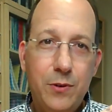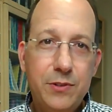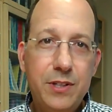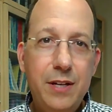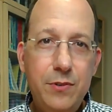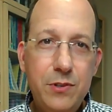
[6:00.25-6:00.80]
to
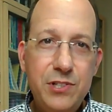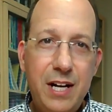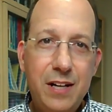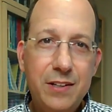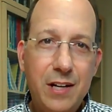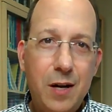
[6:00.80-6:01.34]
give your
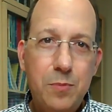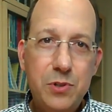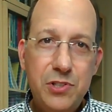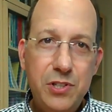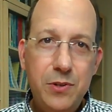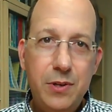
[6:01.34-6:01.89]
child an
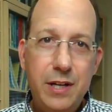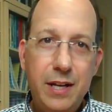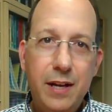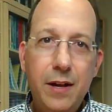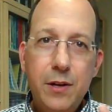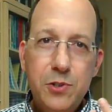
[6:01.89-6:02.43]
opportunity
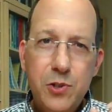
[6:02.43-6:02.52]
to